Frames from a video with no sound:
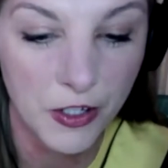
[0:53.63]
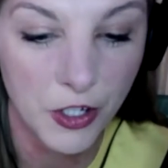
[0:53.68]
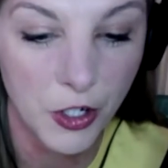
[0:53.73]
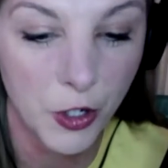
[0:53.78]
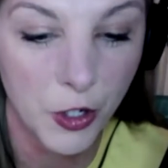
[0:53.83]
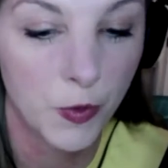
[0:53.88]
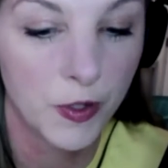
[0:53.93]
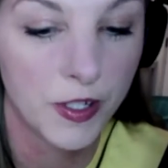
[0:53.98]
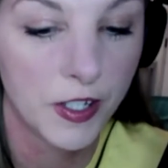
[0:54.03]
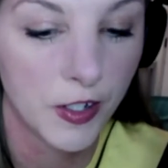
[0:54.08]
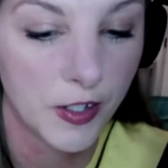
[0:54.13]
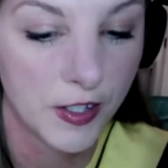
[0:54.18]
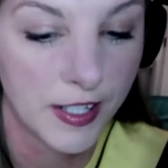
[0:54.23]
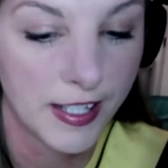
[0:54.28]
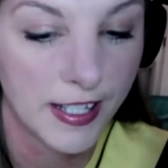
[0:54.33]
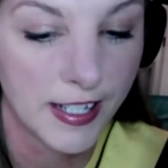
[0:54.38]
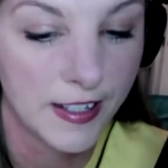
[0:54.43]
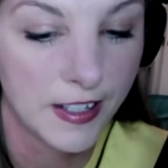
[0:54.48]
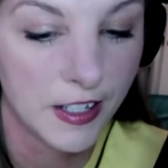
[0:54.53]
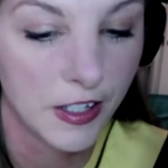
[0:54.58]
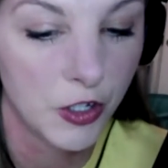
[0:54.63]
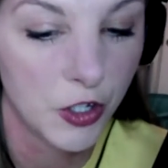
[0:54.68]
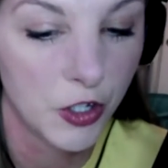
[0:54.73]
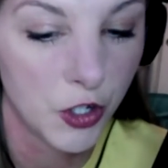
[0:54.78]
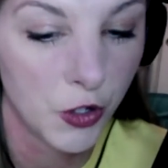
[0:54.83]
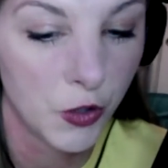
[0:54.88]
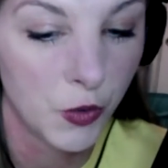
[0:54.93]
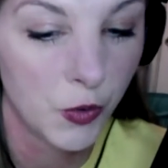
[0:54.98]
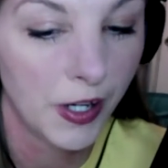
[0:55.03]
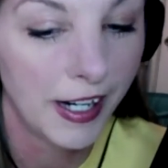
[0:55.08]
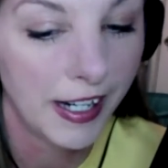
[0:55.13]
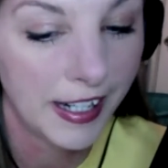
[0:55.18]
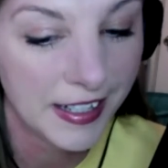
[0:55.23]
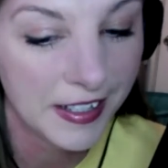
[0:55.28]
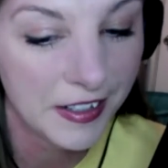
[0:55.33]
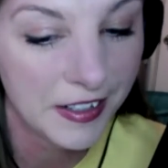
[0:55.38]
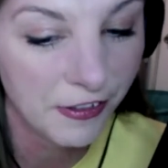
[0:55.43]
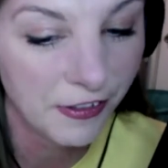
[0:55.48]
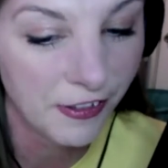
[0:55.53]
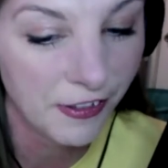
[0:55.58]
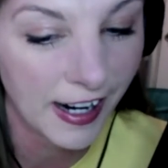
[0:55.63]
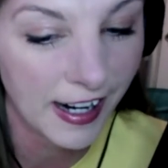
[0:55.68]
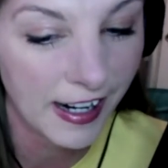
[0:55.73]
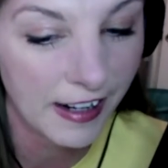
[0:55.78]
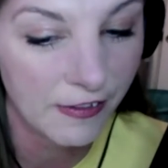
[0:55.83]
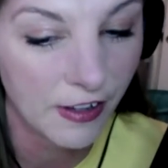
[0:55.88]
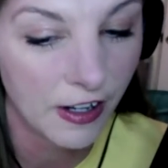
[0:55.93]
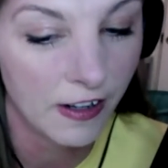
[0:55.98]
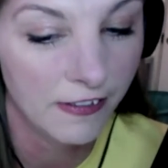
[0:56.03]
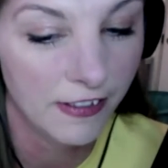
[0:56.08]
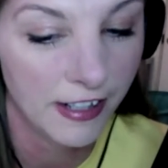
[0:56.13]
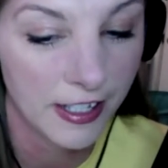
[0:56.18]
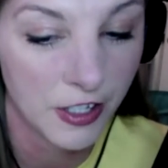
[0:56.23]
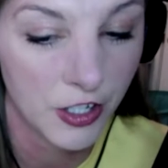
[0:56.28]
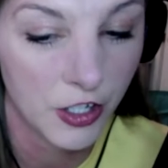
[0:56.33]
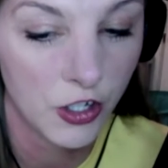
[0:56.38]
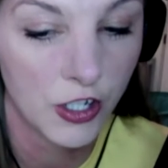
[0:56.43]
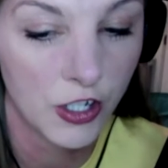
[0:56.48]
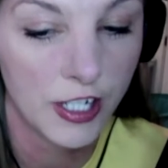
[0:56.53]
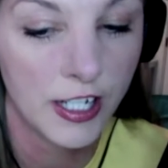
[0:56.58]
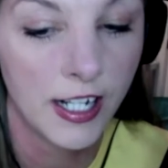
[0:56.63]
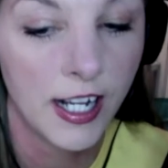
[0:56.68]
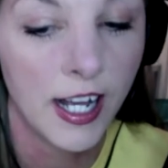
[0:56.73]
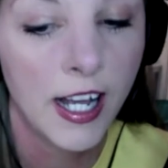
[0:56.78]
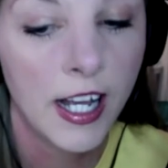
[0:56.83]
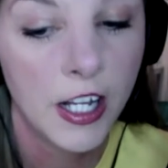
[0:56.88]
who was on season 2 and 5 of History